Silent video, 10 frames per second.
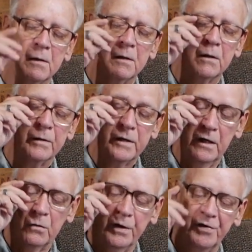Okay,
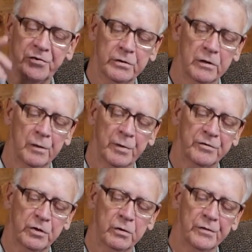question number
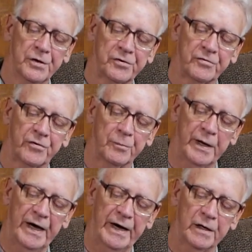2. This is from
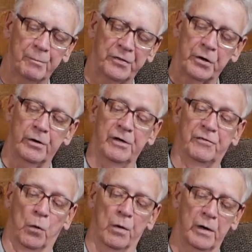Adam
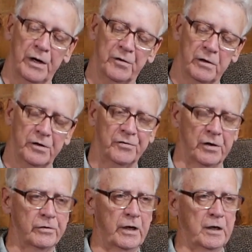34. That
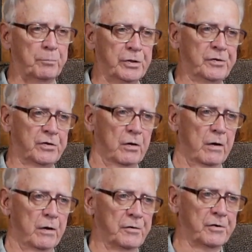sounds like a police
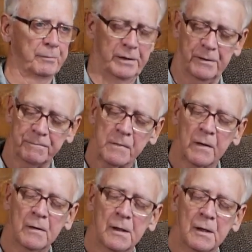car or something.
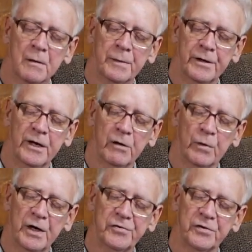But
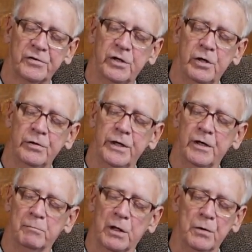anyway, it says, do you need
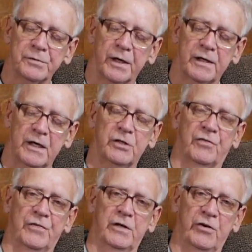a boat to catch
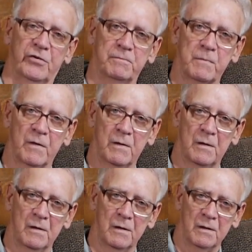fish?
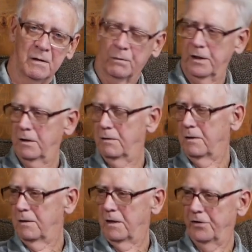Well,
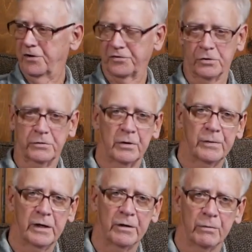I just looked
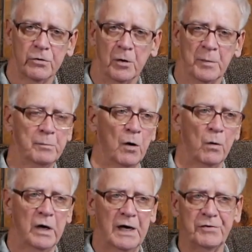around the room and my
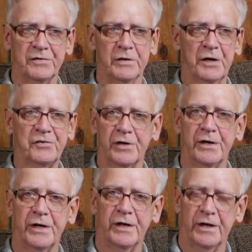wife has not
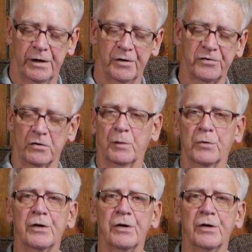said any in here, so I'm going to